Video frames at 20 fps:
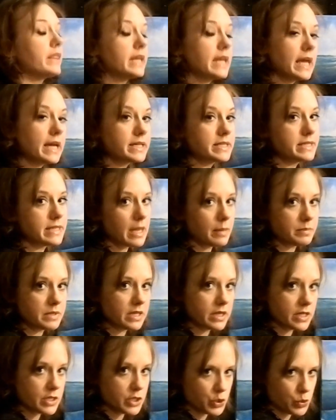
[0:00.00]
the next step
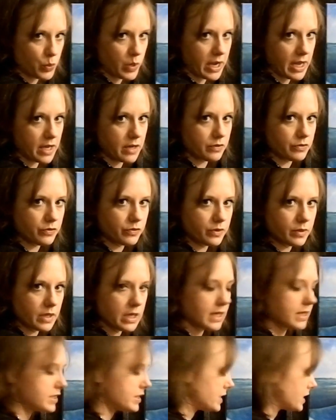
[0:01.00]
to this wave
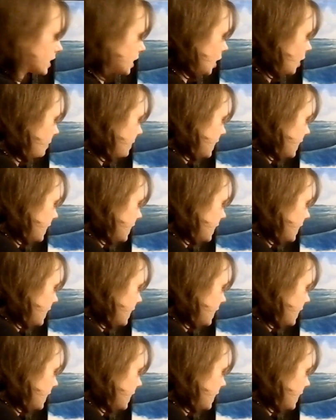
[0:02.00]
is to come